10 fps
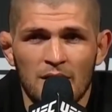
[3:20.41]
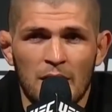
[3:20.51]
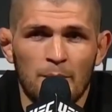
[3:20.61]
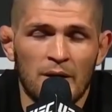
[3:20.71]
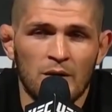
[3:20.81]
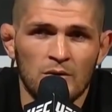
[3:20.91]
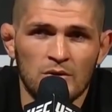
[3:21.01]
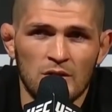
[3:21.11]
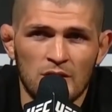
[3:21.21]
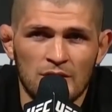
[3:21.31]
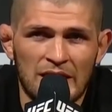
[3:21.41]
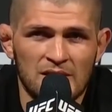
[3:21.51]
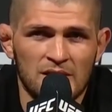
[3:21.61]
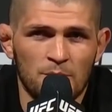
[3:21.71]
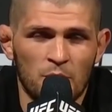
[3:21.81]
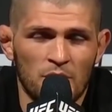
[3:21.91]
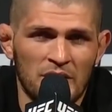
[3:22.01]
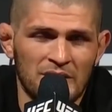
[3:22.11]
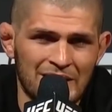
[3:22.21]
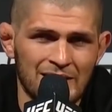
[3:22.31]
About Dustin
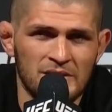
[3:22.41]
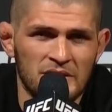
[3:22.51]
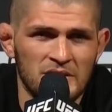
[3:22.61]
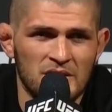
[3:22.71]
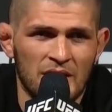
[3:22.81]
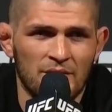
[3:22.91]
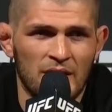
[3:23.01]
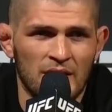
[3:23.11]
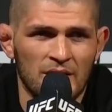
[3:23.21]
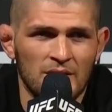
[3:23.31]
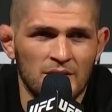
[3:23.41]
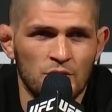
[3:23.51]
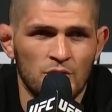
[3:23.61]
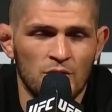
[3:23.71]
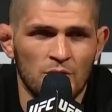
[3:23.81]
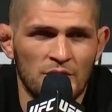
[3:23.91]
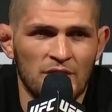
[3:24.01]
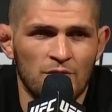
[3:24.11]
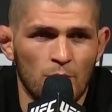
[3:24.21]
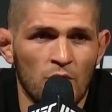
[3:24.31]
Poirier, Dustin is a tough guy. You know, he
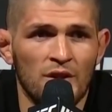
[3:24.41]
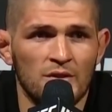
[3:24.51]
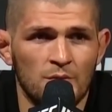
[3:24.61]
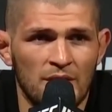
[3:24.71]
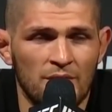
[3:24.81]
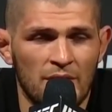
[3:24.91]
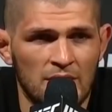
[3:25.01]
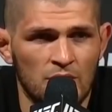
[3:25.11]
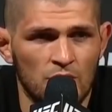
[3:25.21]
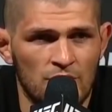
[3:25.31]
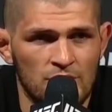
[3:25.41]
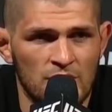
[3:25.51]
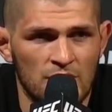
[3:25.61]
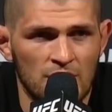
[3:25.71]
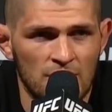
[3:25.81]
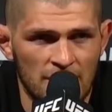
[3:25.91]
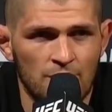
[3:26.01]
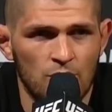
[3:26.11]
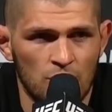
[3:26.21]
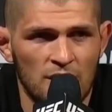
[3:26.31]
have more than 20 fights in UFC. He
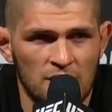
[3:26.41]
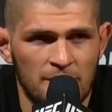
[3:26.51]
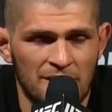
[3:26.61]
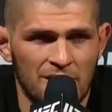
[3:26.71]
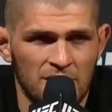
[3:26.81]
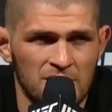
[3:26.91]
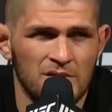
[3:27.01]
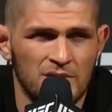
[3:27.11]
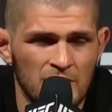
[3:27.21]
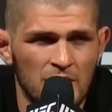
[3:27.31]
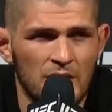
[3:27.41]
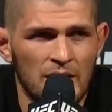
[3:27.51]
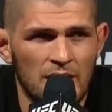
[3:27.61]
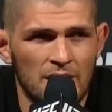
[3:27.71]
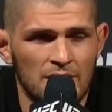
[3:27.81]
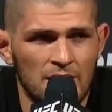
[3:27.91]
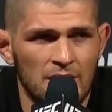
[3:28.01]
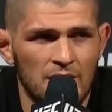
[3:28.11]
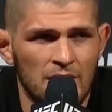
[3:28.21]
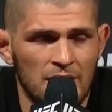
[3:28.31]
have good experience. And
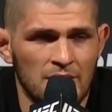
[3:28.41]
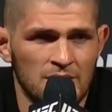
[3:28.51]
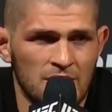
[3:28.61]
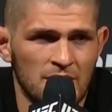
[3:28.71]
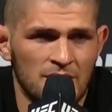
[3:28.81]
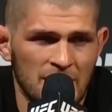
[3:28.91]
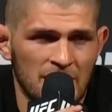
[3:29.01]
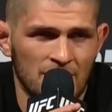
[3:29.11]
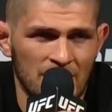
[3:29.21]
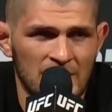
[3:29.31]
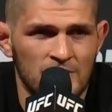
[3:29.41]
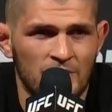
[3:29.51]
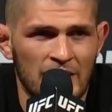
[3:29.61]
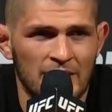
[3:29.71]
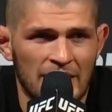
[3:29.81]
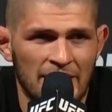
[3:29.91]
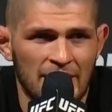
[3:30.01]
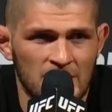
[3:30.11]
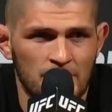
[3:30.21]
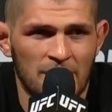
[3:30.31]
honestly, like last fight, I
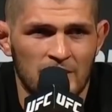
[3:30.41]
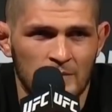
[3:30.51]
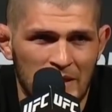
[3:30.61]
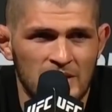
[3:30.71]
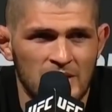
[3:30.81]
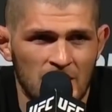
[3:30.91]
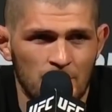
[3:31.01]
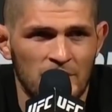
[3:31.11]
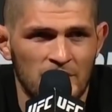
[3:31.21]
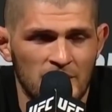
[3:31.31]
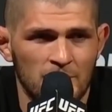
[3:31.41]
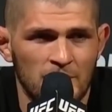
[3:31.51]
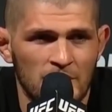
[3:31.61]
expect Max gonna beat him.